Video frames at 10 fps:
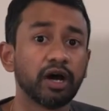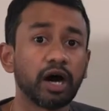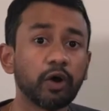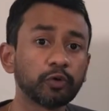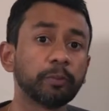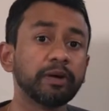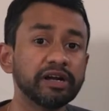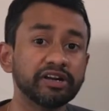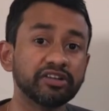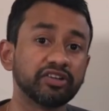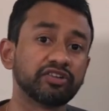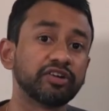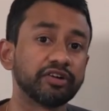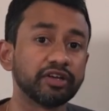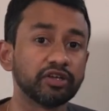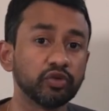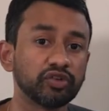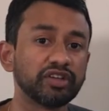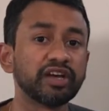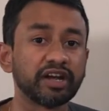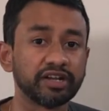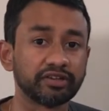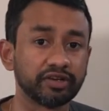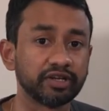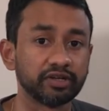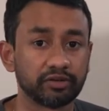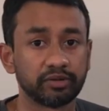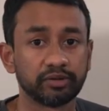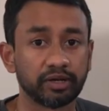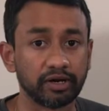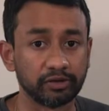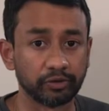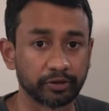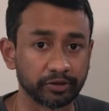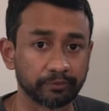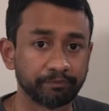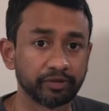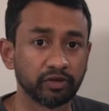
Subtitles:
how to build a decision tree using the ID3 algorithm.